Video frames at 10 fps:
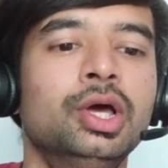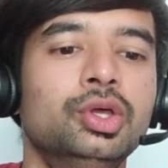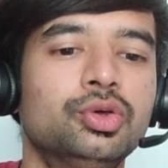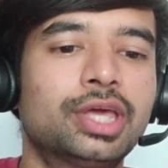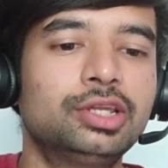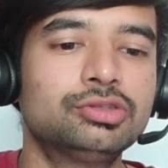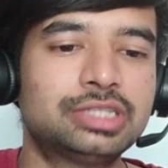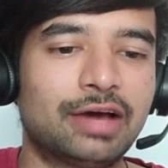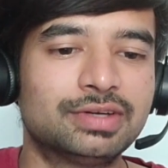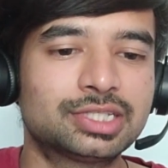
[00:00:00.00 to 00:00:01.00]
You can use
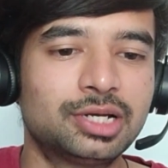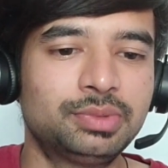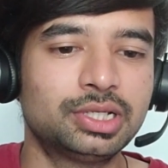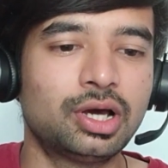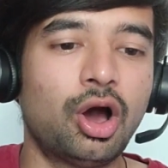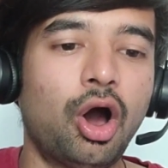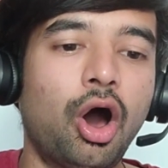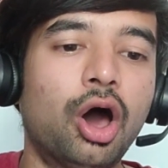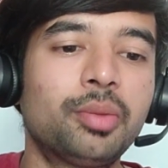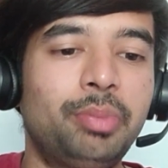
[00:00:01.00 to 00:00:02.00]
JavaScript
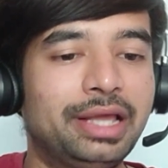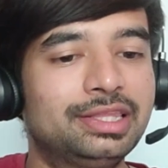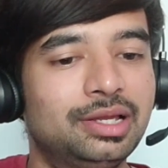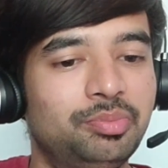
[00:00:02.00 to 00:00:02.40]
or Python.